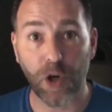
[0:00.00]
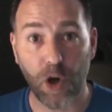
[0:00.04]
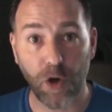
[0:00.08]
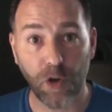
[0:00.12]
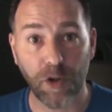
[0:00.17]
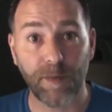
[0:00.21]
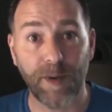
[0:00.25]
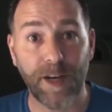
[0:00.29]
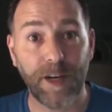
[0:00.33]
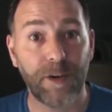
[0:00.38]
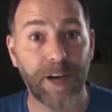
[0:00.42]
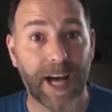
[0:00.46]

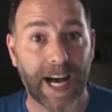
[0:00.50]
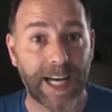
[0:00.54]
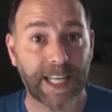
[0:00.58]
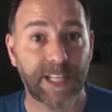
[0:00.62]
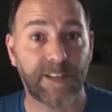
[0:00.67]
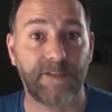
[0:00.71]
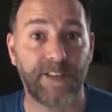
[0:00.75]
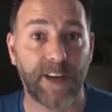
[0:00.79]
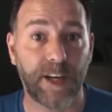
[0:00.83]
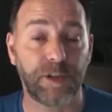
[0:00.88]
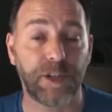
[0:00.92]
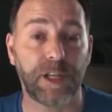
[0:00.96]
call them out
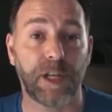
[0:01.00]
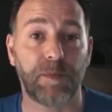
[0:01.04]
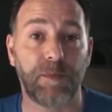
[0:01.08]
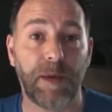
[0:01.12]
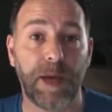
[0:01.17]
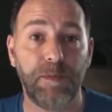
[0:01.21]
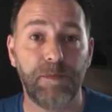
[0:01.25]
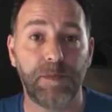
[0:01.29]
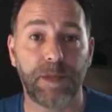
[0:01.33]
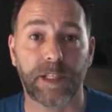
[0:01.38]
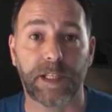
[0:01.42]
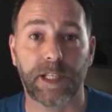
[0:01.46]
as founding
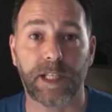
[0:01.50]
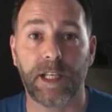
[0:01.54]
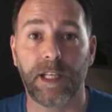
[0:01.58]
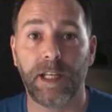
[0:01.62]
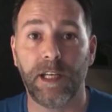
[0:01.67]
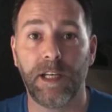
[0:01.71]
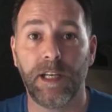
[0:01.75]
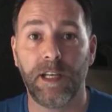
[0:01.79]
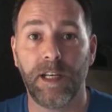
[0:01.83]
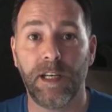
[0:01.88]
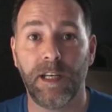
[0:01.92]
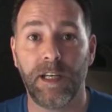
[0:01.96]
members,
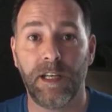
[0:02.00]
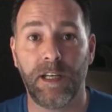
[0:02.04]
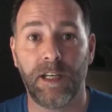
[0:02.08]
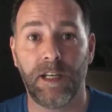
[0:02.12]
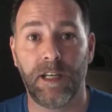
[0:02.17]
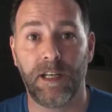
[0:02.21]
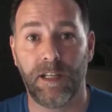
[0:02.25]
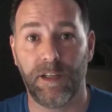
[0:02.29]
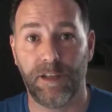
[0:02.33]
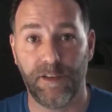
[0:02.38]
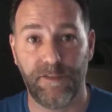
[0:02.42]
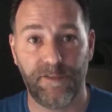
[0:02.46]

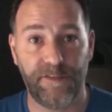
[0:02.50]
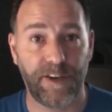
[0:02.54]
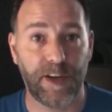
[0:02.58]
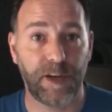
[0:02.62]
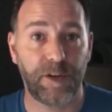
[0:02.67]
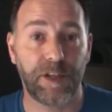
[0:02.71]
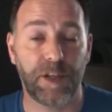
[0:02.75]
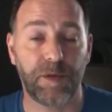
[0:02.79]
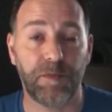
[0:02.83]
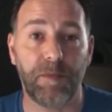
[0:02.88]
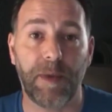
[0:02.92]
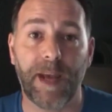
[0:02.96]
the
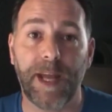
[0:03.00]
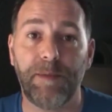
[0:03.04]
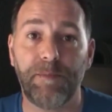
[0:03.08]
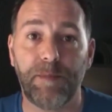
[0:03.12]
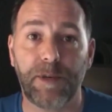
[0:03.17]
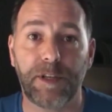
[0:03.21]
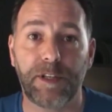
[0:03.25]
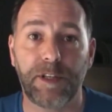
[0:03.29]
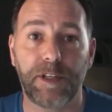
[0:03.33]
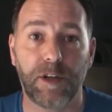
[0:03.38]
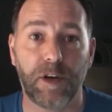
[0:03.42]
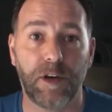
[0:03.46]
founding
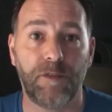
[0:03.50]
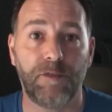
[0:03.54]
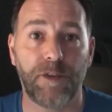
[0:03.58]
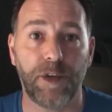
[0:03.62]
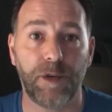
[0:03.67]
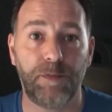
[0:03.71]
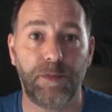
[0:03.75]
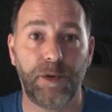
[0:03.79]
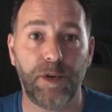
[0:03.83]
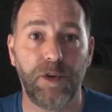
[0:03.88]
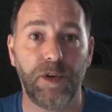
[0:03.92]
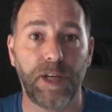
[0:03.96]
members of
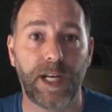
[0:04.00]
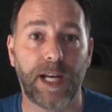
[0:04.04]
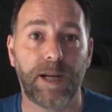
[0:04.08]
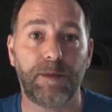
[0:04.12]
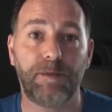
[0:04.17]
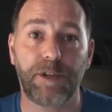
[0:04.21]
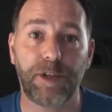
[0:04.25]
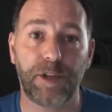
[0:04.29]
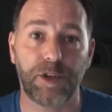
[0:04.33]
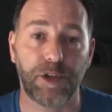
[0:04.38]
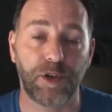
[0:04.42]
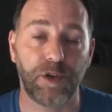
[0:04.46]
your
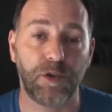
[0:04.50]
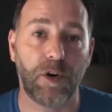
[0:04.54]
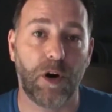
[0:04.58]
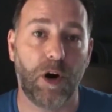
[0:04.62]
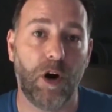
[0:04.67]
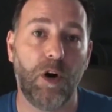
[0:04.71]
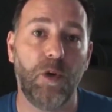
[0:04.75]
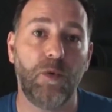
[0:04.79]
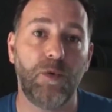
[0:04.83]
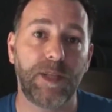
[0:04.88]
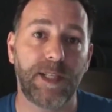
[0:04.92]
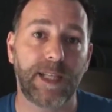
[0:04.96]
program. So you'll
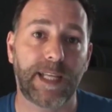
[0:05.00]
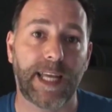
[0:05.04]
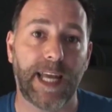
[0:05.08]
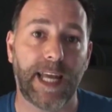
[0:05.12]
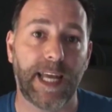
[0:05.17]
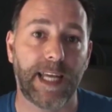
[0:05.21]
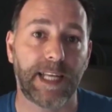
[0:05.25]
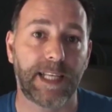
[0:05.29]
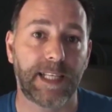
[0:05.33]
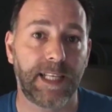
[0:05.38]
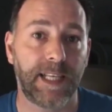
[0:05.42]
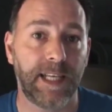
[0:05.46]
always
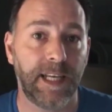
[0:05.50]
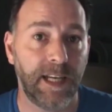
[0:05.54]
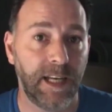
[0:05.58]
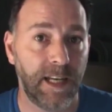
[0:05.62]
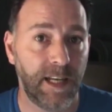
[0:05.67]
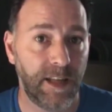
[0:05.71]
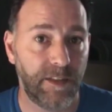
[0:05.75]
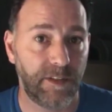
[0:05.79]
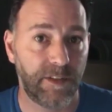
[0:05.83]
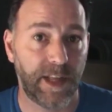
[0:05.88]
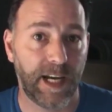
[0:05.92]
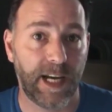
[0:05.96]
get
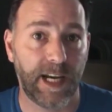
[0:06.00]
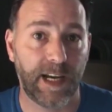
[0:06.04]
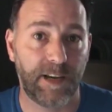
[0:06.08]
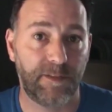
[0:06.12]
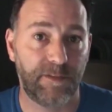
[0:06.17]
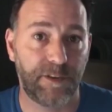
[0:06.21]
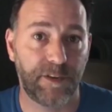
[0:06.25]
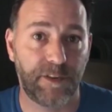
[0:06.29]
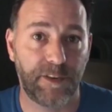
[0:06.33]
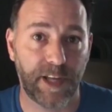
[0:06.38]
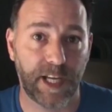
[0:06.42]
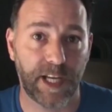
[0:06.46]

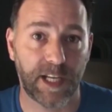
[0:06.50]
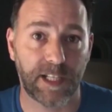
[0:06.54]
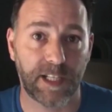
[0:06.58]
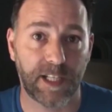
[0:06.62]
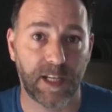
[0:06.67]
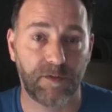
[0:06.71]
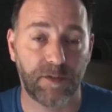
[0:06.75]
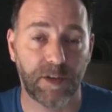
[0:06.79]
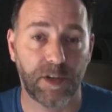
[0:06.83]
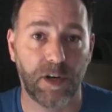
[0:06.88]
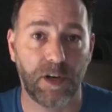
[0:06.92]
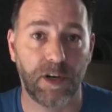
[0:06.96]
that for
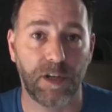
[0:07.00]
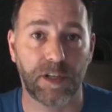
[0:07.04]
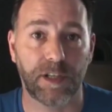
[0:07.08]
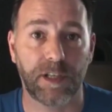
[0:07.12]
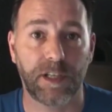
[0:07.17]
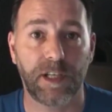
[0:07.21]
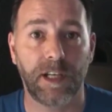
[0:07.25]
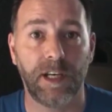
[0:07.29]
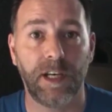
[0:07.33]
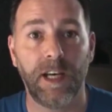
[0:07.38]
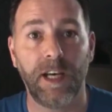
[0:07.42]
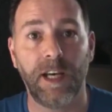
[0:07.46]

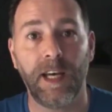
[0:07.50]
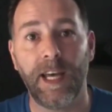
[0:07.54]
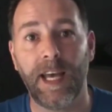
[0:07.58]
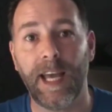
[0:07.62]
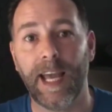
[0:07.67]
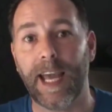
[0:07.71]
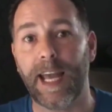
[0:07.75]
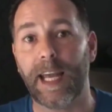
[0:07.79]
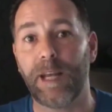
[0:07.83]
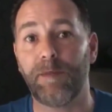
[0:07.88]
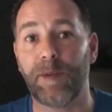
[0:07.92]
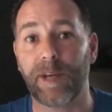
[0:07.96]
$37.
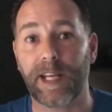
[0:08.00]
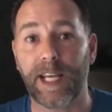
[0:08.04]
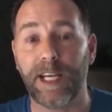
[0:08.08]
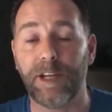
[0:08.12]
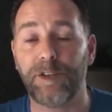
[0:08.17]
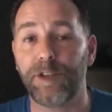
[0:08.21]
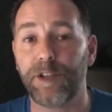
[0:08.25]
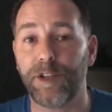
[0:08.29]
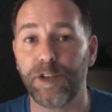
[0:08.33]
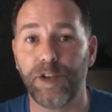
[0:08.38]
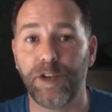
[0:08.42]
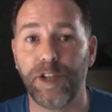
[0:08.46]
Anybody
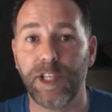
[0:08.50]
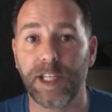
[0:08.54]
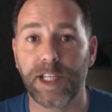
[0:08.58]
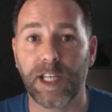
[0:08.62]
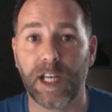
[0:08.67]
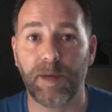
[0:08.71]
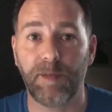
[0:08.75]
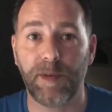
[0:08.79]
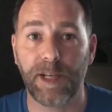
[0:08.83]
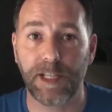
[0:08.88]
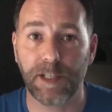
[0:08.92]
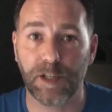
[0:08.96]
else new that's
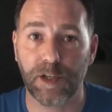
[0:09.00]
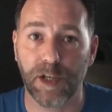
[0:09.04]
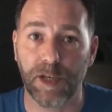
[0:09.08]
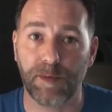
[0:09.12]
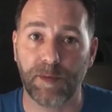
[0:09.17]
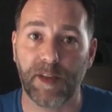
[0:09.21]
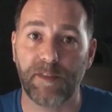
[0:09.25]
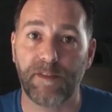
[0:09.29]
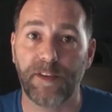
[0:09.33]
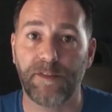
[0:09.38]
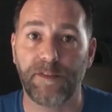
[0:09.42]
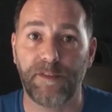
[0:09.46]
coming in, it's
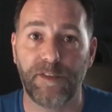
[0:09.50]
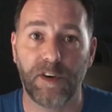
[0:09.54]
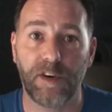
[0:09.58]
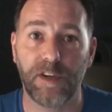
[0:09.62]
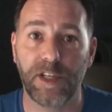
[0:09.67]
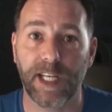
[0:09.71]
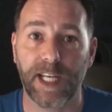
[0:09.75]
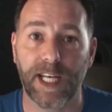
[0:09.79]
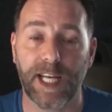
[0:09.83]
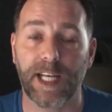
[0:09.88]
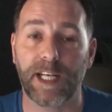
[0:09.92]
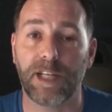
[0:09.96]
going to be for
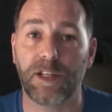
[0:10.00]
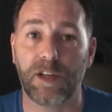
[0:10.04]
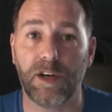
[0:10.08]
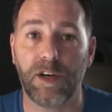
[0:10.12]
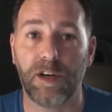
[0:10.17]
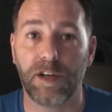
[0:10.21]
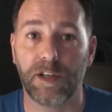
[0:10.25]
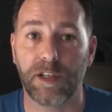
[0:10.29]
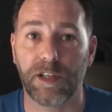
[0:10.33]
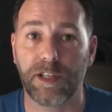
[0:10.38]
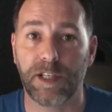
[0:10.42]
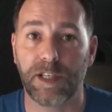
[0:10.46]

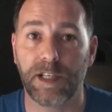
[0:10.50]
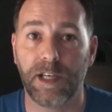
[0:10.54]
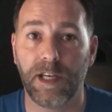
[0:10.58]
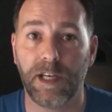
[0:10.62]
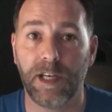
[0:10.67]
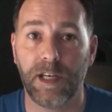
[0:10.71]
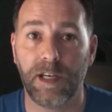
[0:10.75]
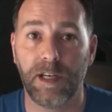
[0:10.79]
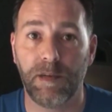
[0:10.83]
$49